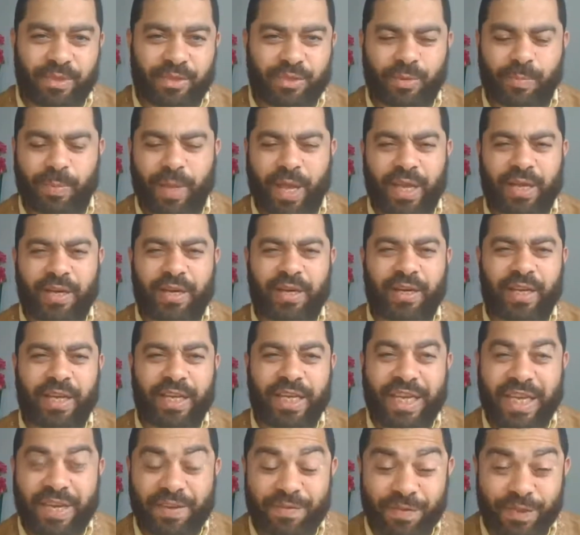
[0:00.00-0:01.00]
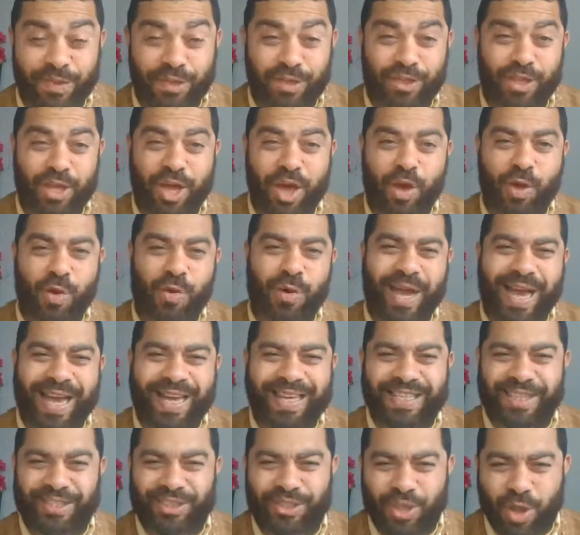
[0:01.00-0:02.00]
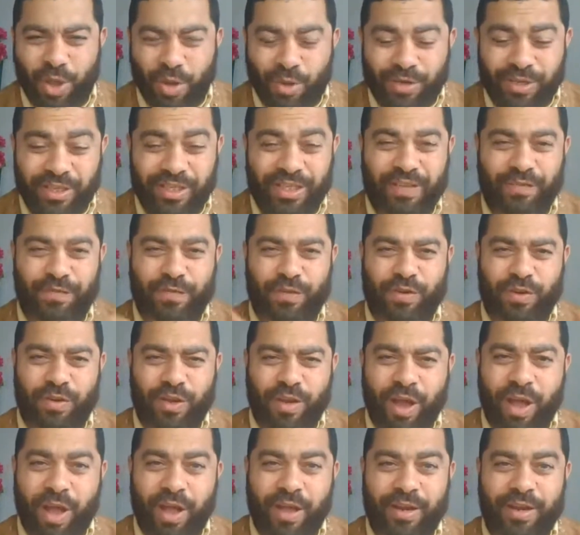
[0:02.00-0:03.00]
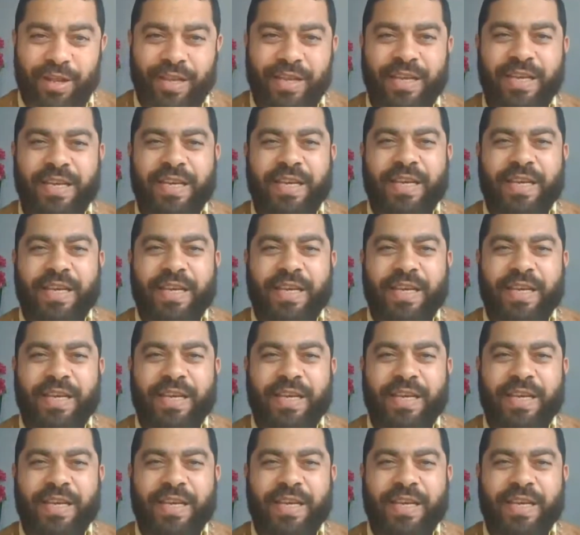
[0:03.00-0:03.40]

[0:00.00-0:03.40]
Subhanallah. Even though I totally forgot